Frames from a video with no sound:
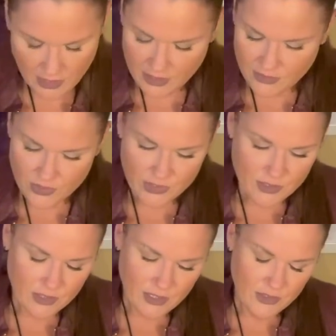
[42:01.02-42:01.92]
And it
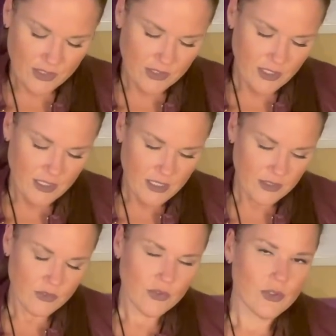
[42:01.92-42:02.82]
just got out of
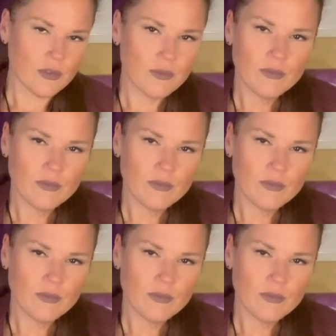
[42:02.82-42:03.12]
control.